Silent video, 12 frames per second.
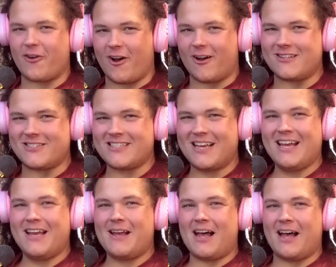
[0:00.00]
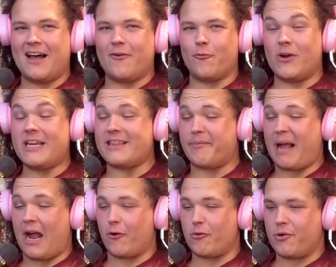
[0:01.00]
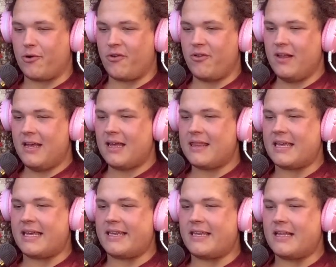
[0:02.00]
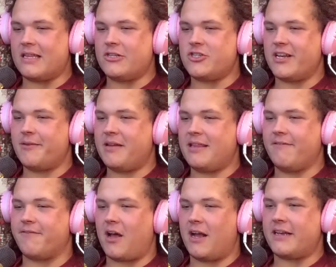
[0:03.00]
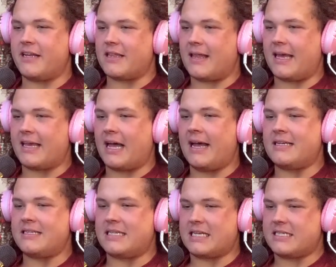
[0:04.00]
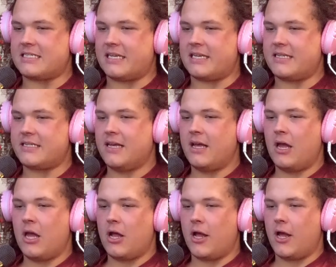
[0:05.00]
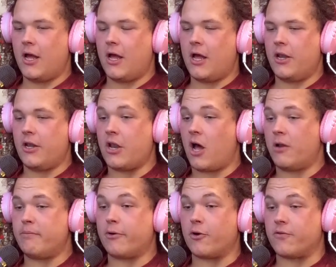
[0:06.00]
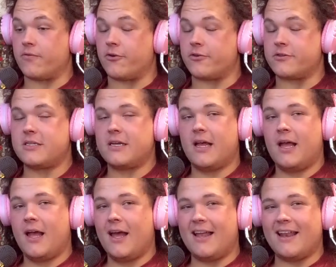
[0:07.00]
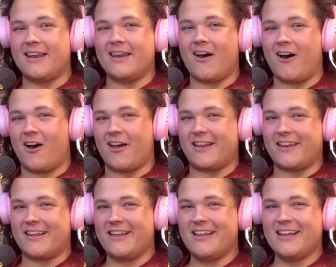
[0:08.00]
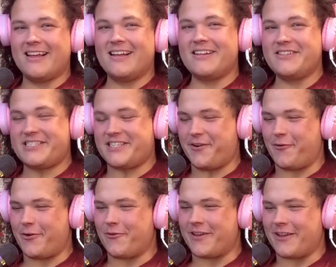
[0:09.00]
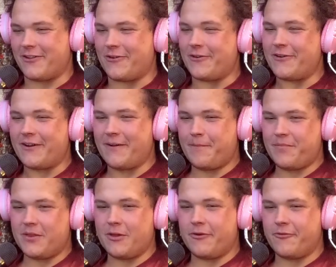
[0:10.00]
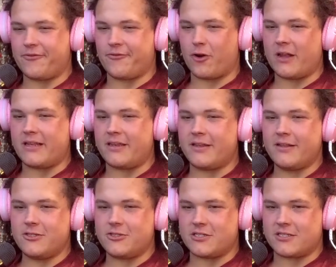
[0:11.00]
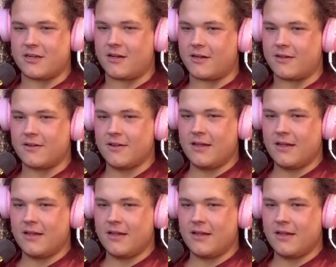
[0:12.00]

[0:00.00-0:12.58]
odds winning the Powerball than legitimately finding like a decent non-pervert, non-serial killer friend just on